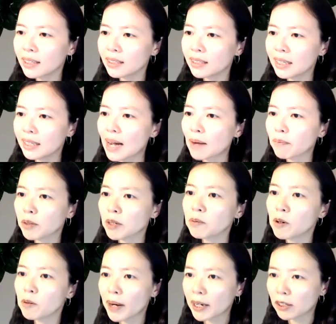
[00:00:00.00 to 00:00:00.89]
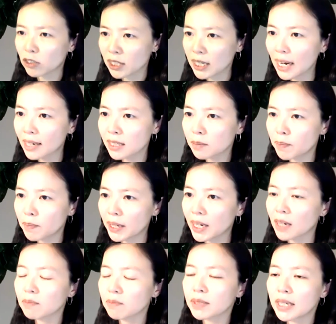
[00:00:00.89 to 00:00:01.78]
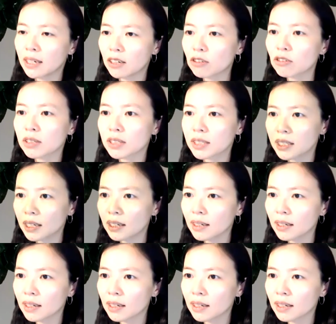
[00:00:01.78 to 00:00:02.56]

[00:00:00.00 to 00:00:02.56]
the optimal batch size becomes interesting.